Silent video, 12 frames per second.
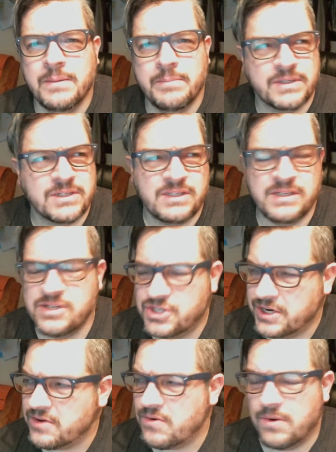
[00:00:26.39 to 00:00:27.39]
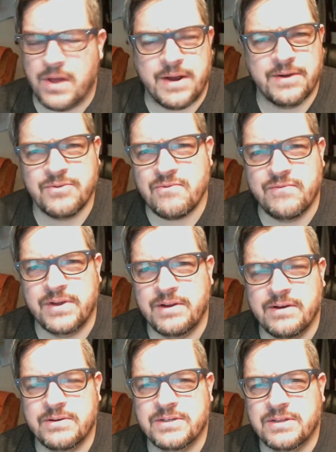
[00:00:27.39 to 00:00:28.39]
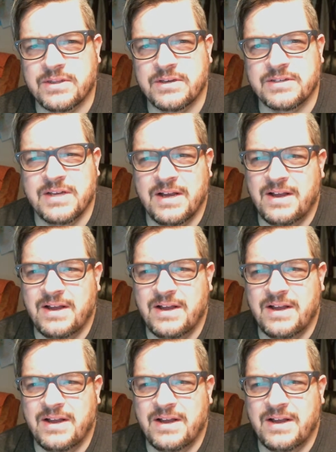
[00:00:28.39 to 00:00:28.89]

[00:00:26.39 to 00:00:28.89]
but just in general on other videos and things.